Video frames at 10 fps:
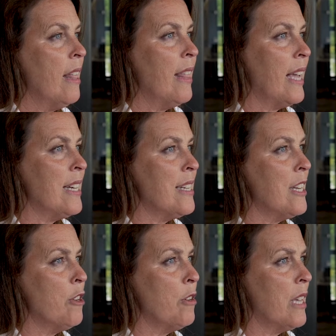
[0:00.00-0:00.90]
they
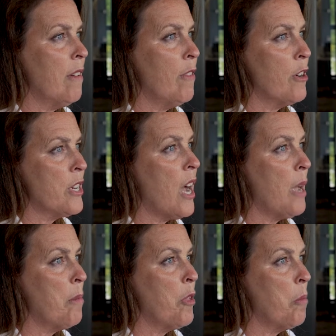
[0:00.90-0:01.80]
continue to give their
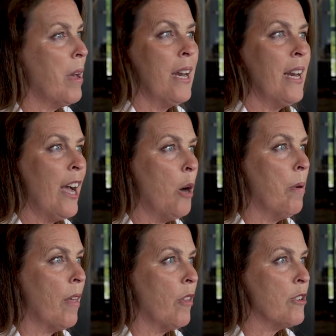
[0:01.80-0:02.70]
time and their money to help
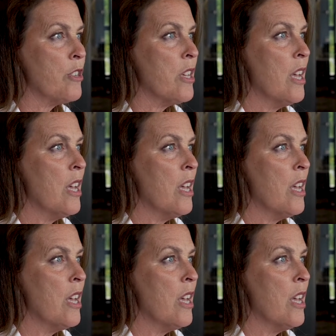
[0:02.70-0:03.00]
others.